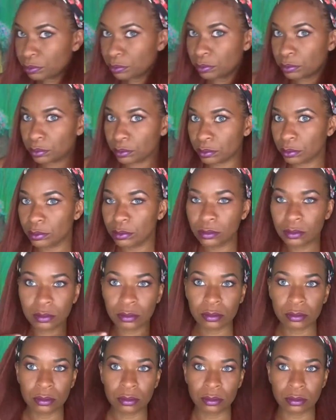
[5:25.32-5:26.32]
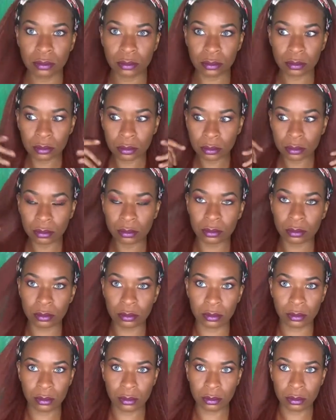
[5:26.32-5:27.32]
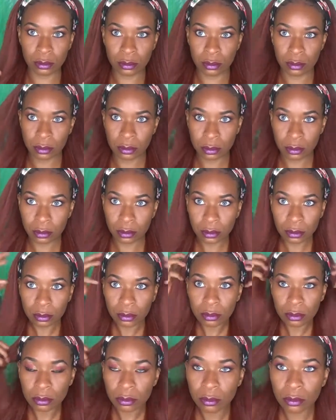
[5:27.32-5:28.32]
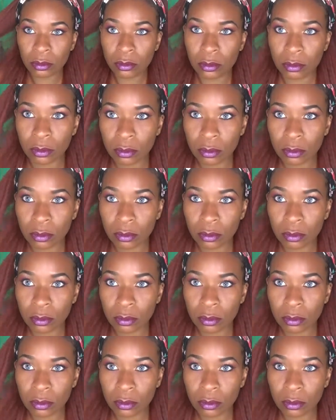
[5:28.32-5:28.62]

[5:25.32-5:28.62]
No one is speaking in this clip.